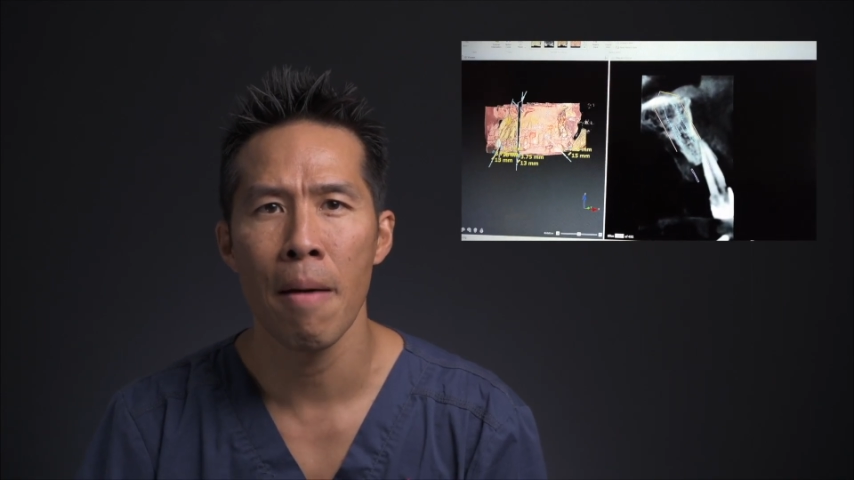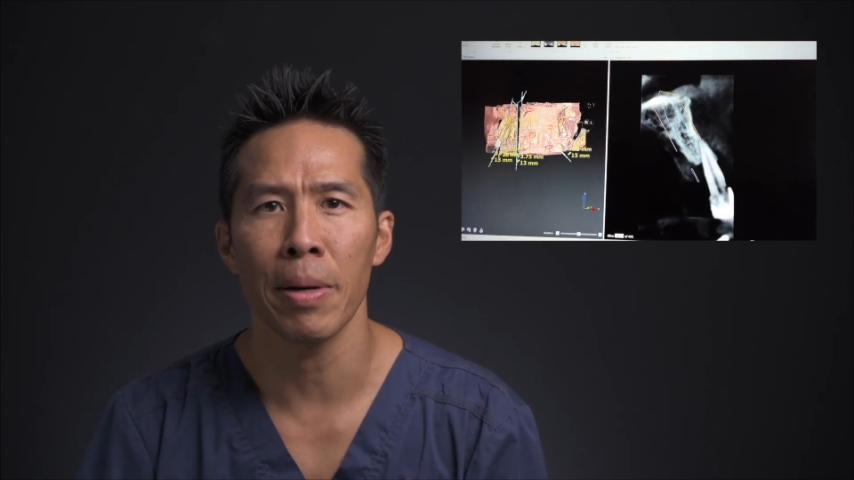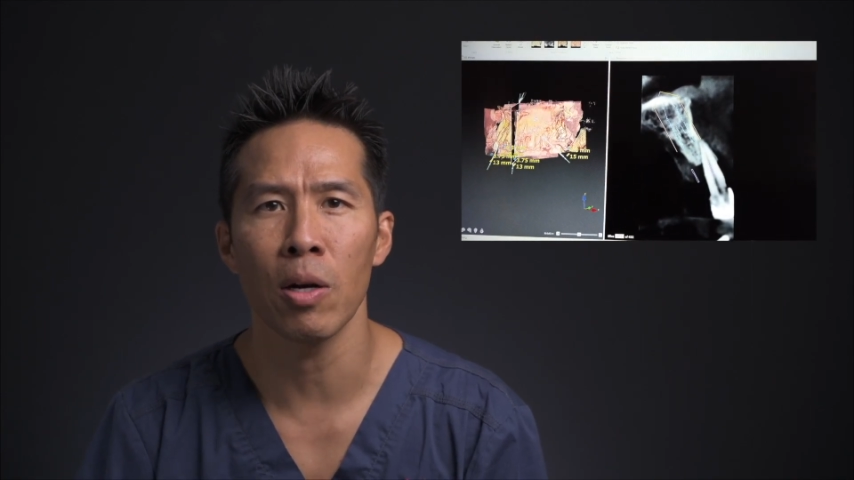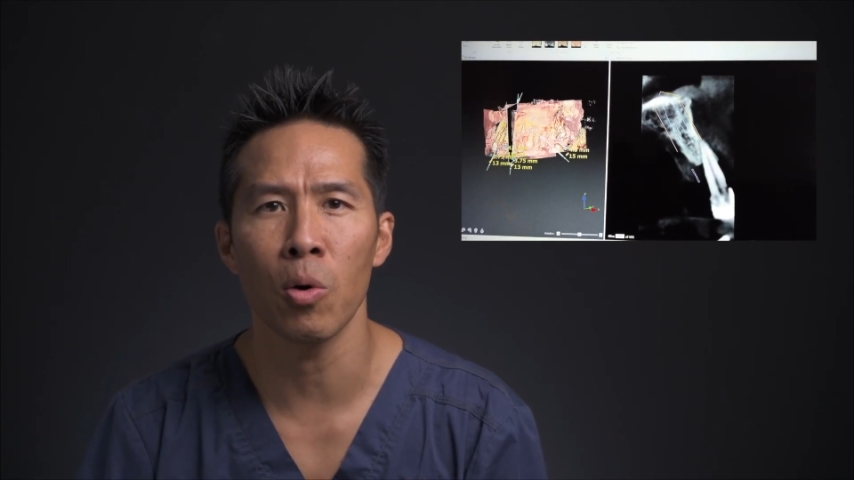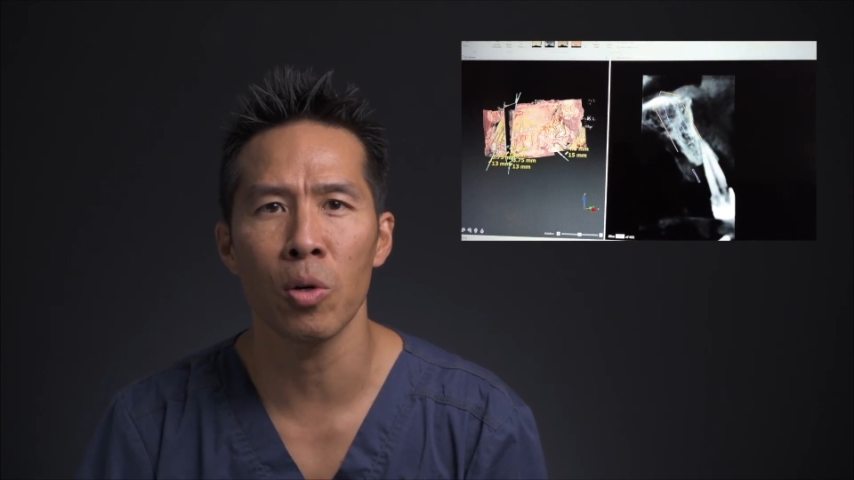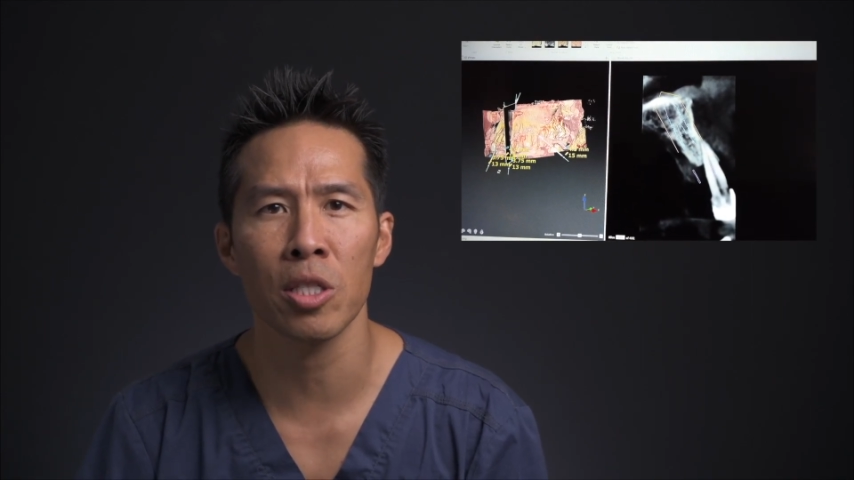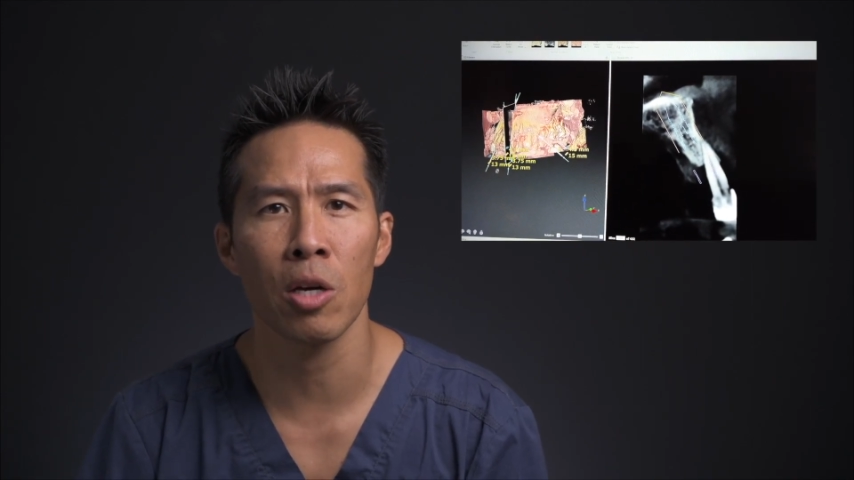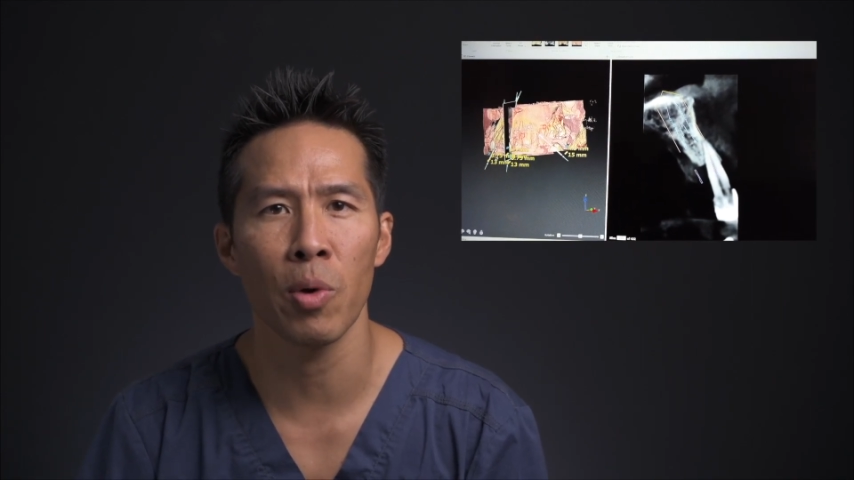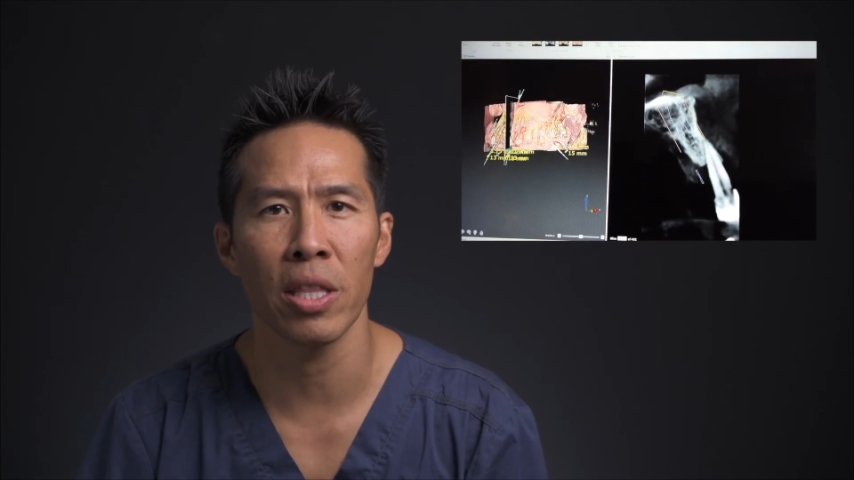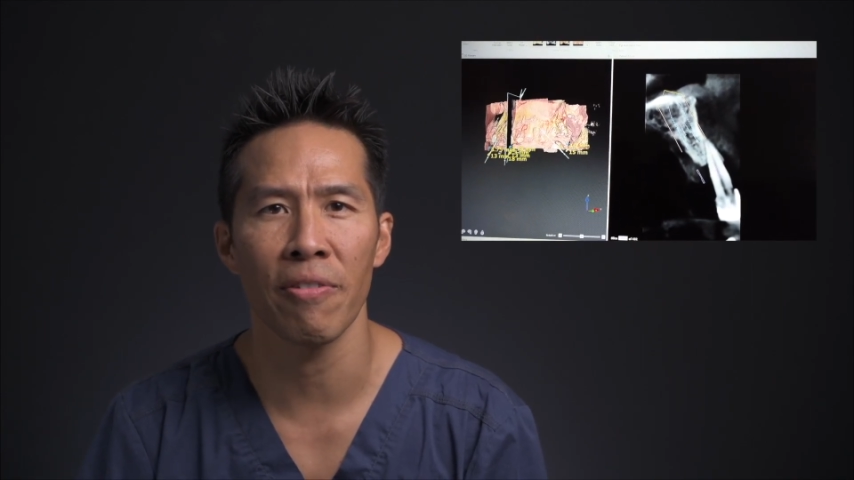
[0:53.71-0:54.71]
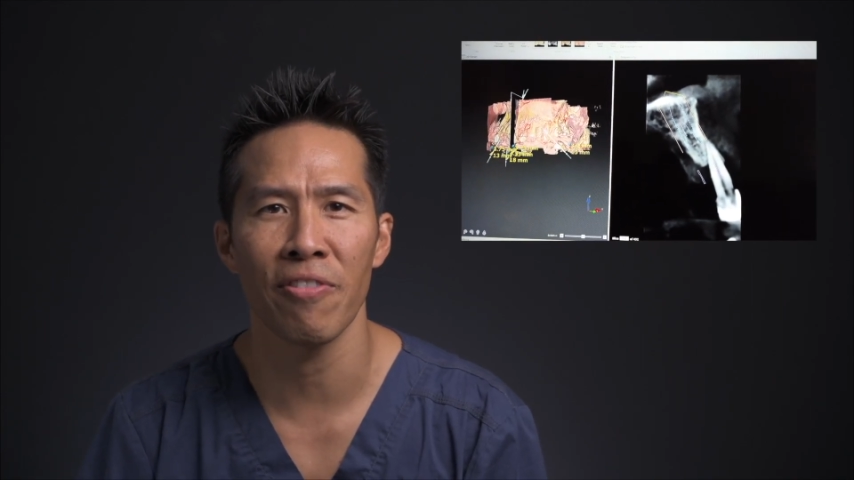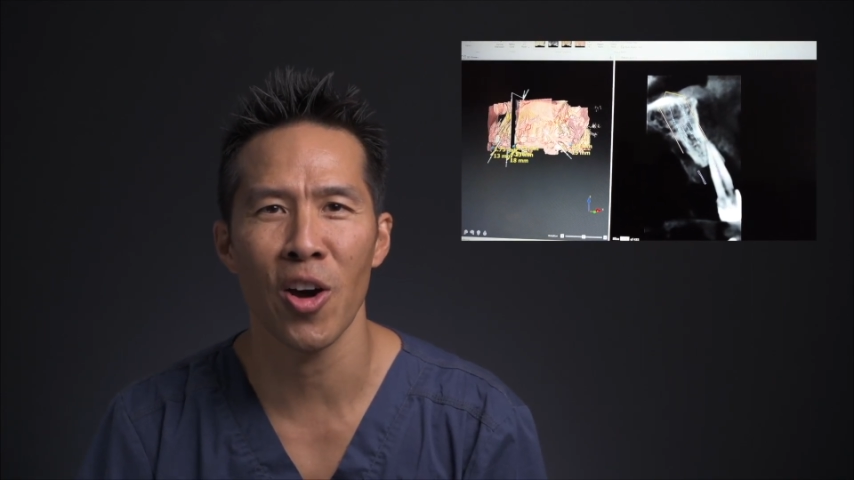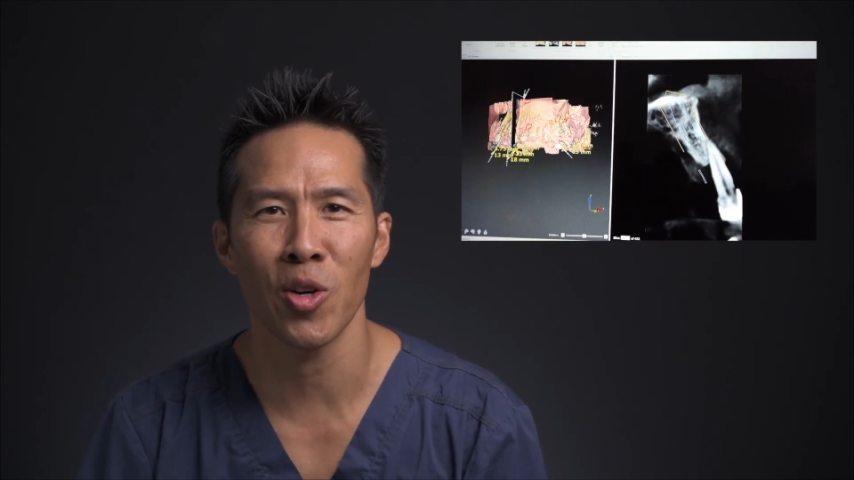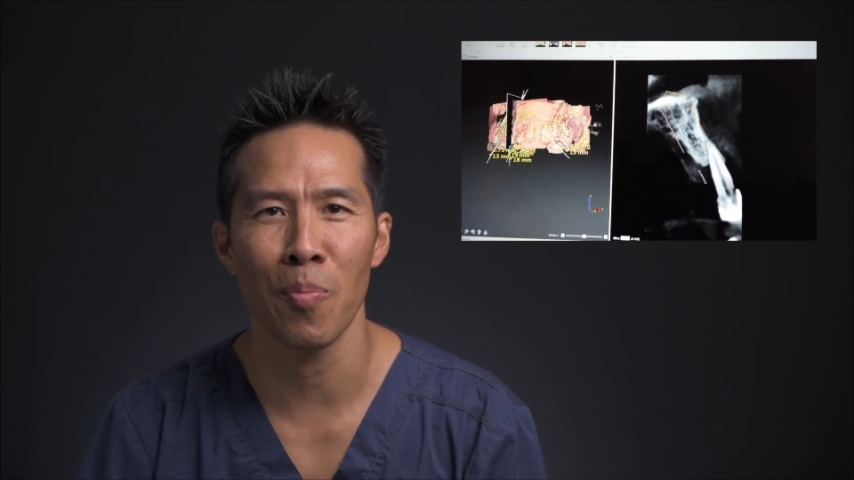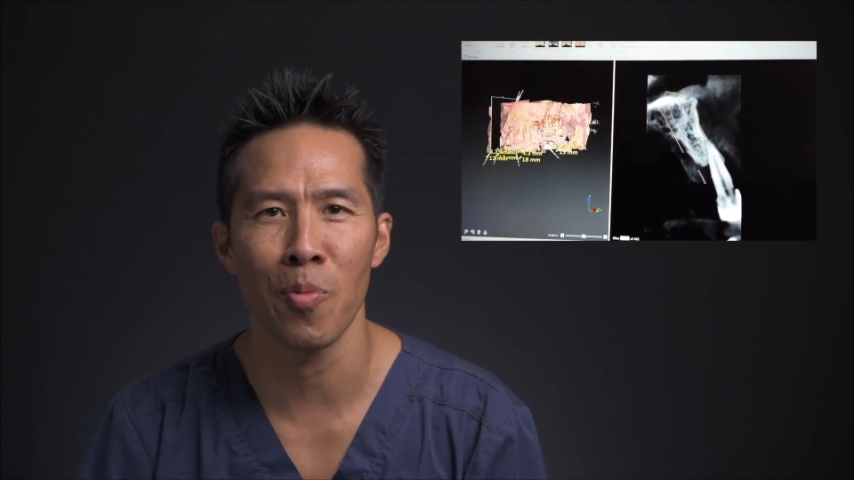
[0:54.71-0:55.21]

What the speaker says: but also where the final